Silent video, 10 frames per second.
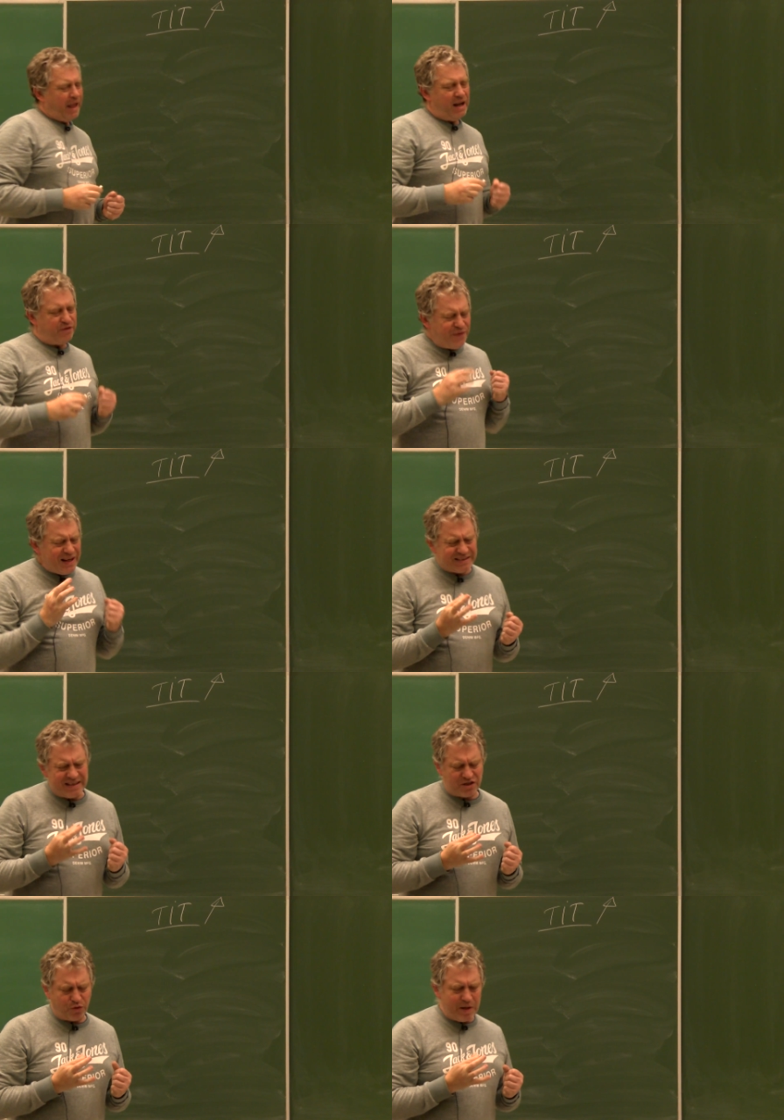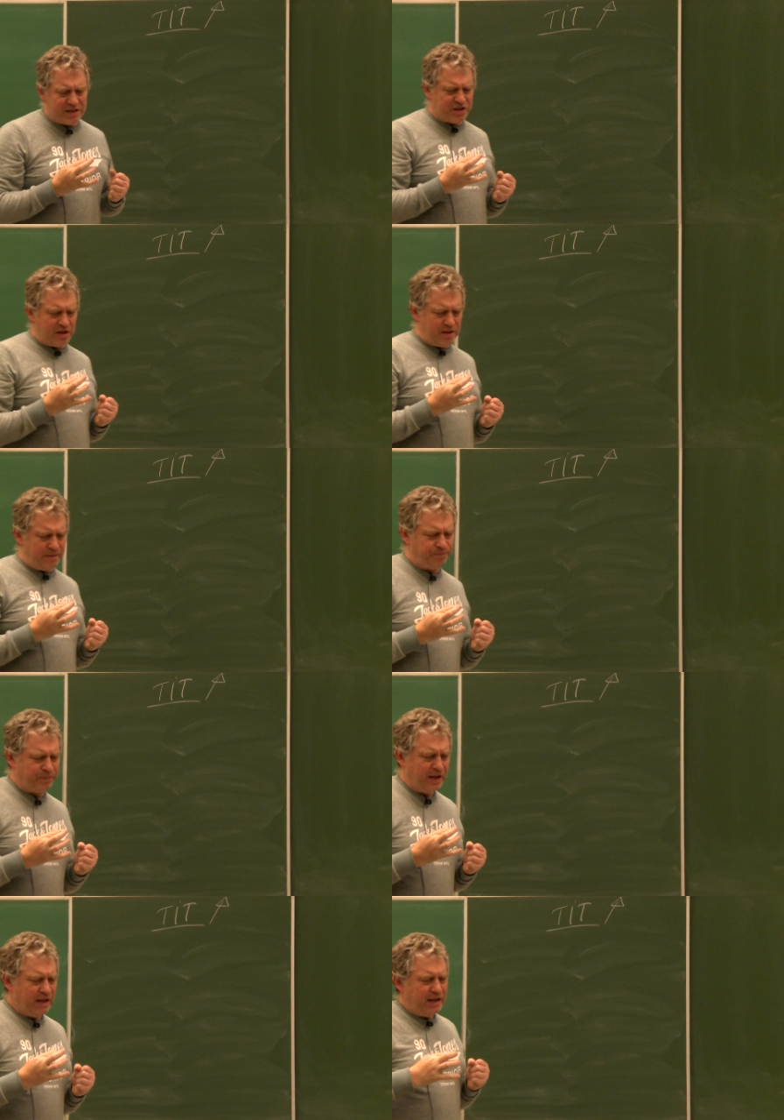In fact, this question
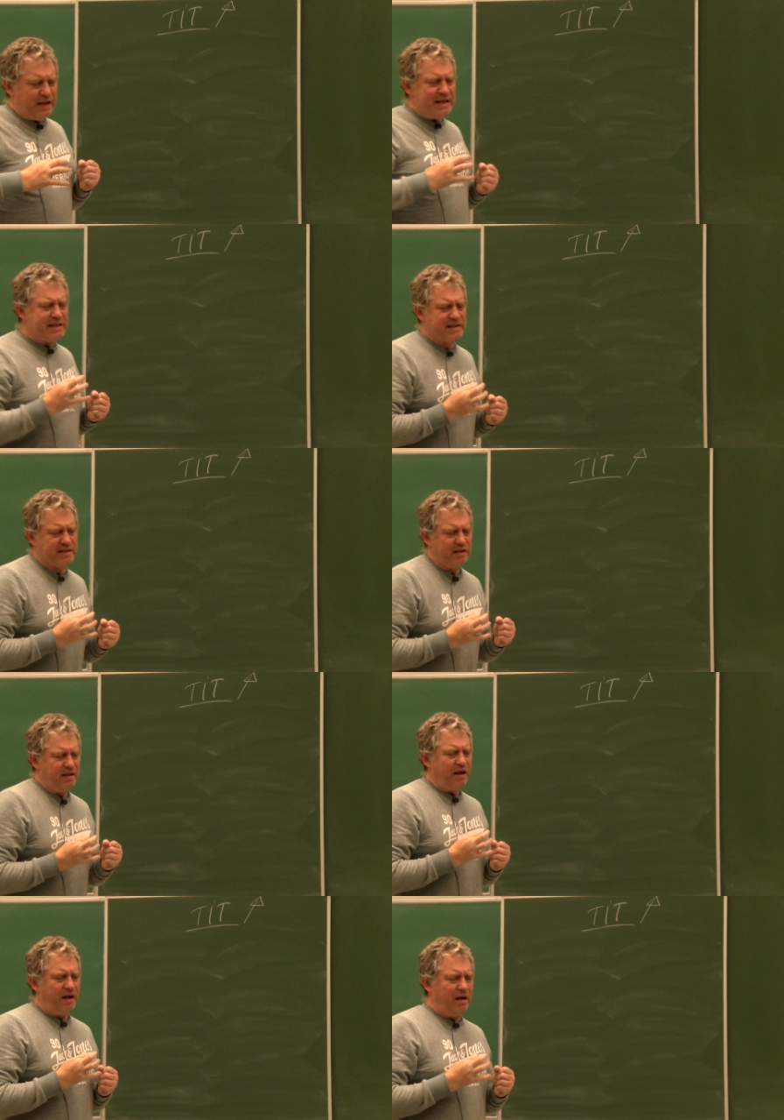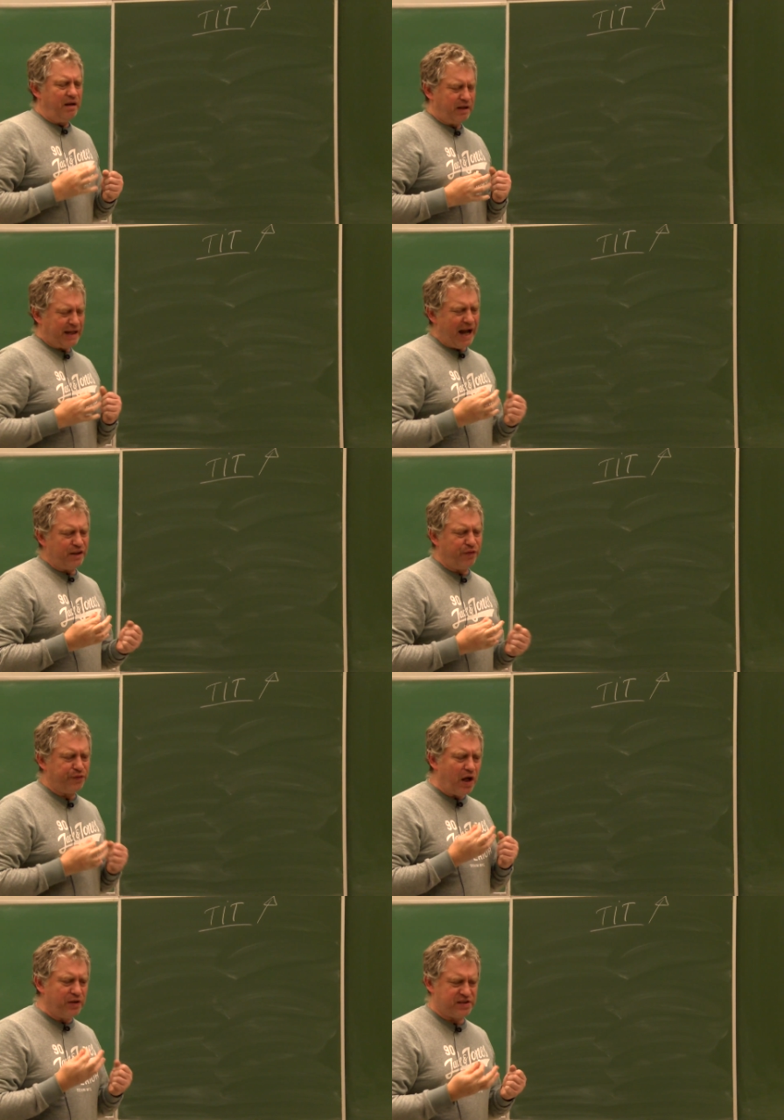is a kind of
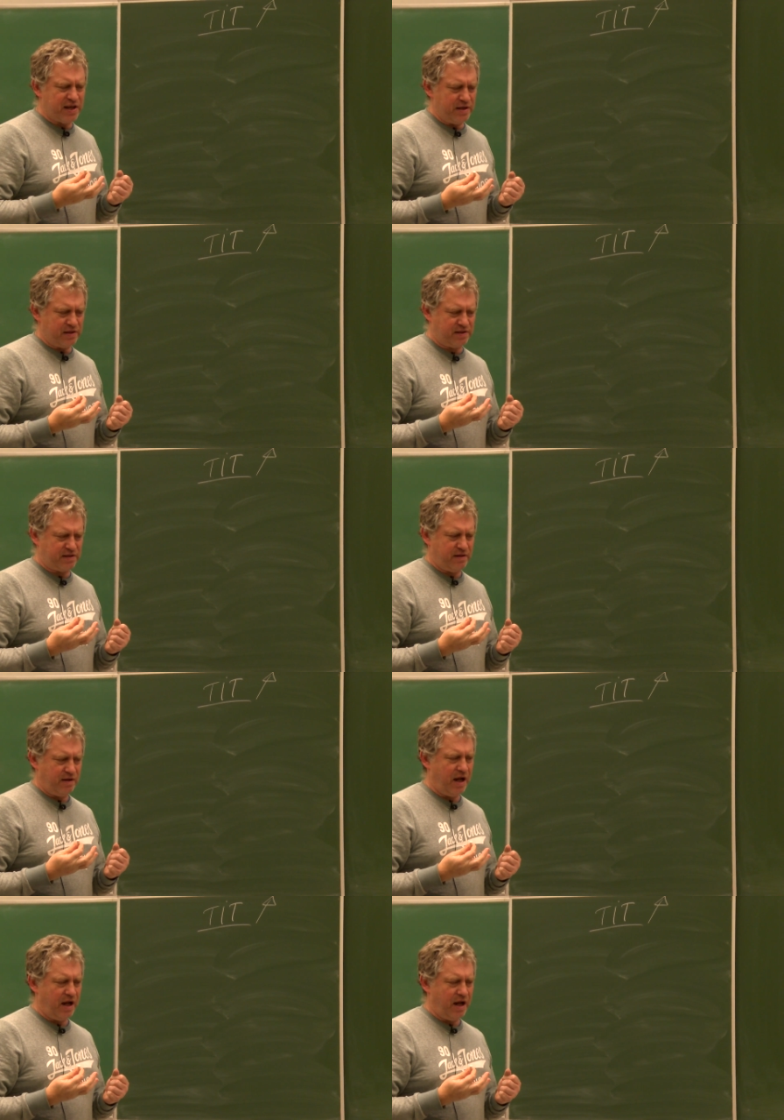nonsense,